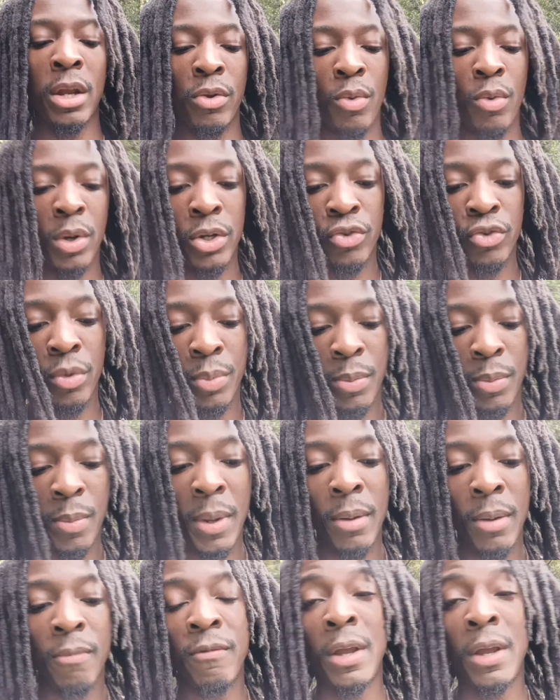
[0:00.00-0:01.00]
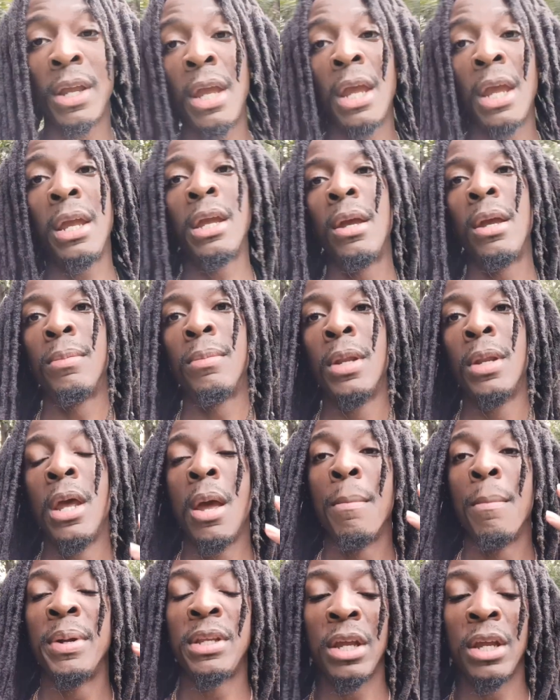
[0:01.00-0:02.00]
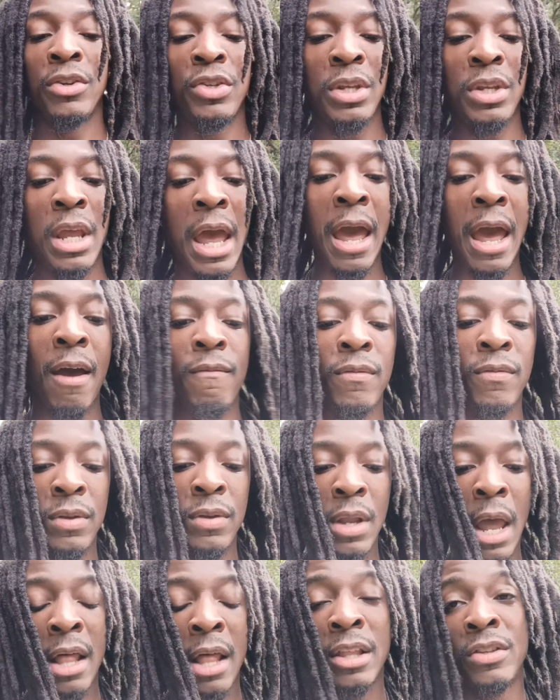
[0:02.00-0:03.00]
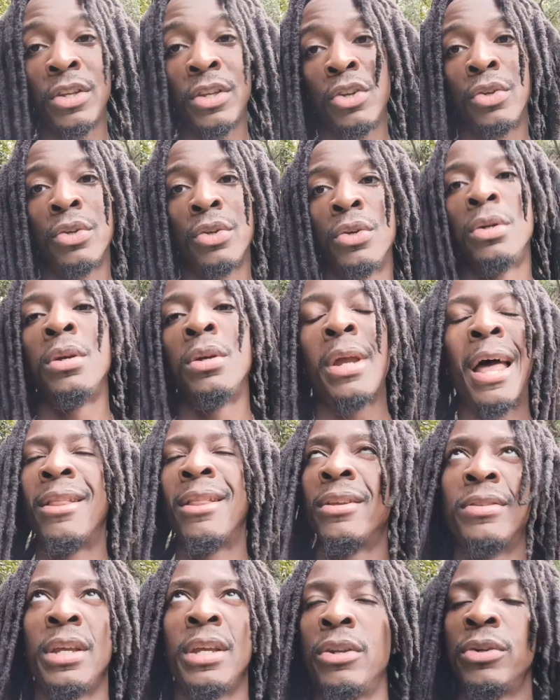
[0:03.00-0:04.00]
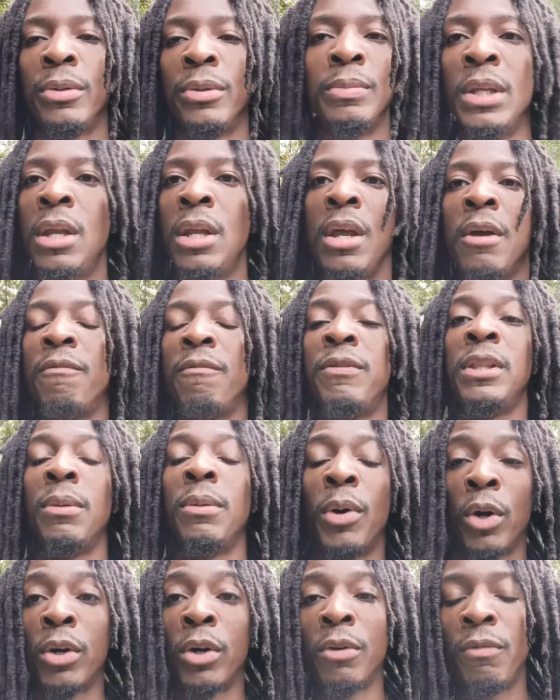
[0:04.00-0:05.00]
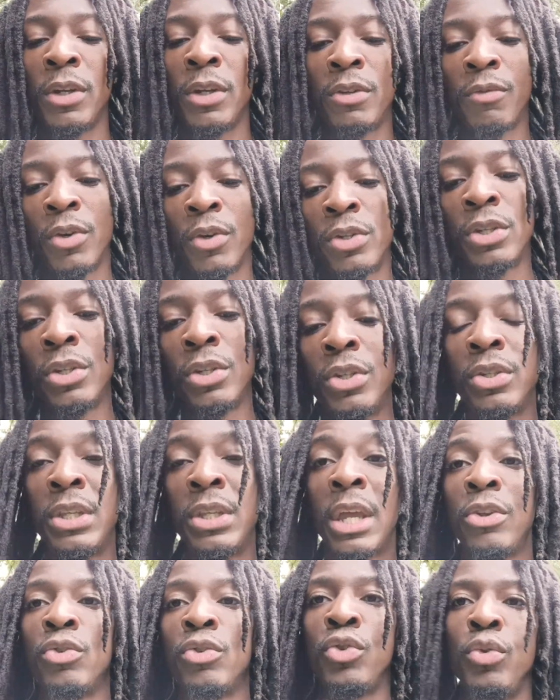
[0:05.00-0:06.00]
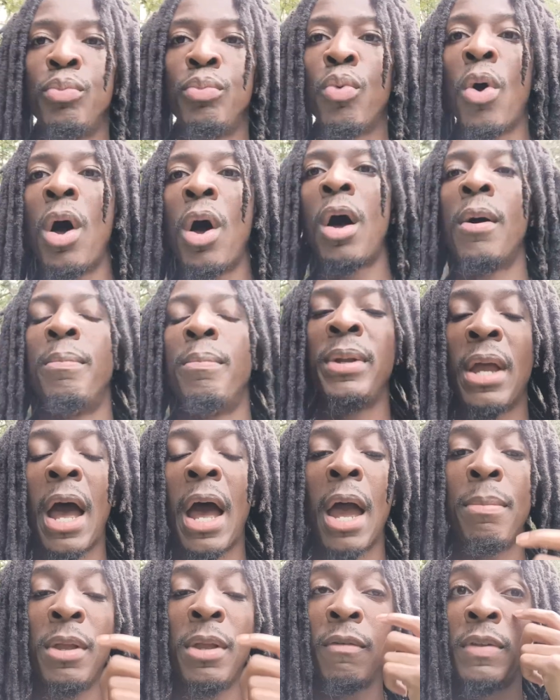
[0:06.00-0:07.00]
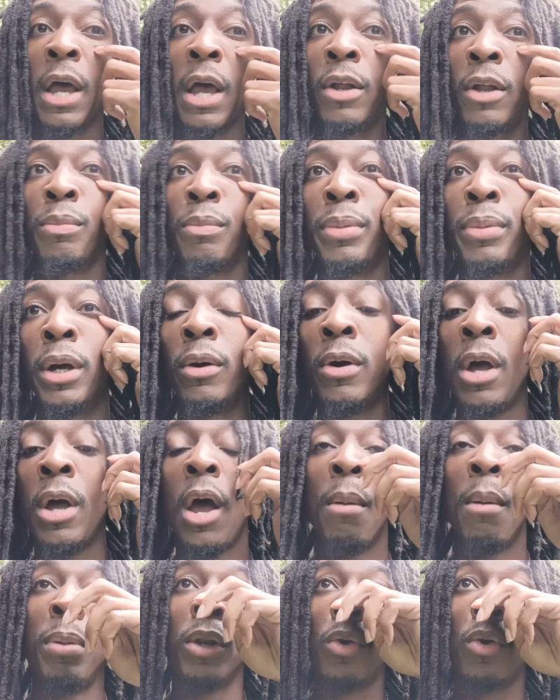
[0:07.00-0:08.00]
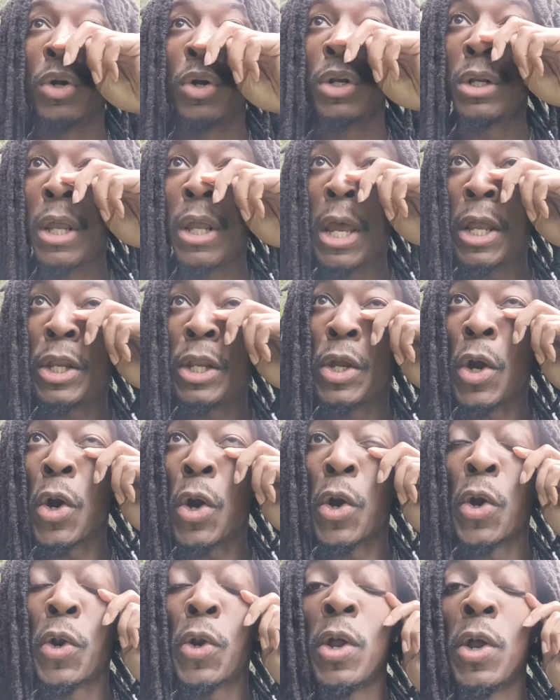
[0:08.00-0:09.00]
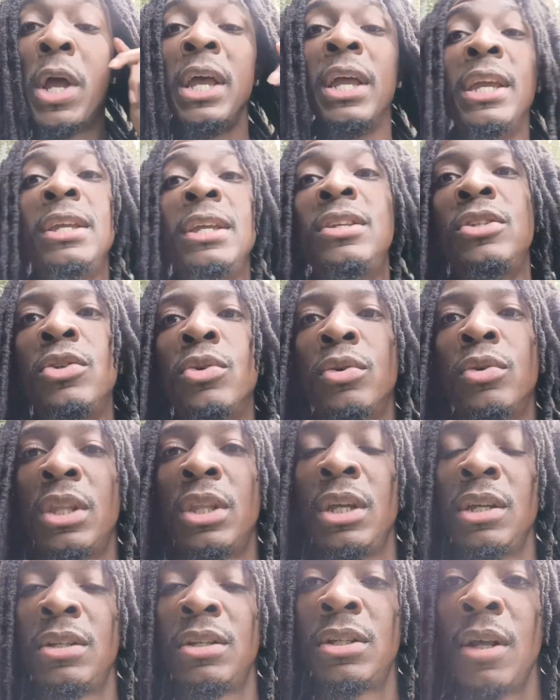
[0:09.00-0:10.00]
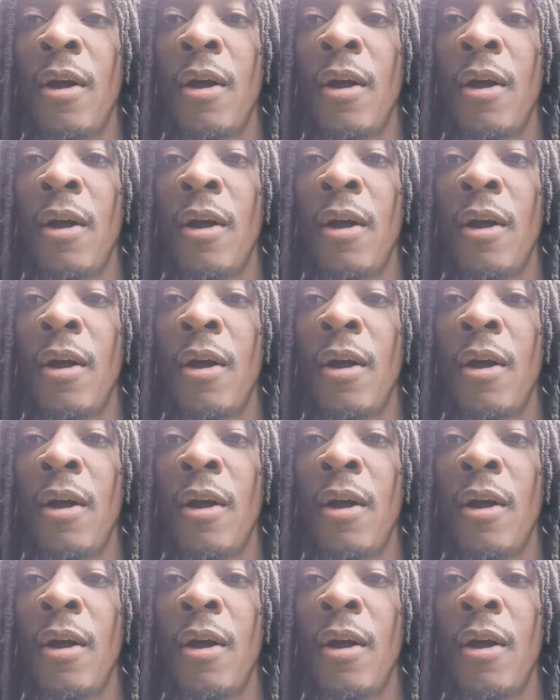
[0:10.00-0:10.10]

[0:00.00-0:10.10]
want to strip him and make him vacate and potentially have Philip Hergovich versus Daniel Dubois be an IBF title belt. But according to Eddie Hearn, he still thinks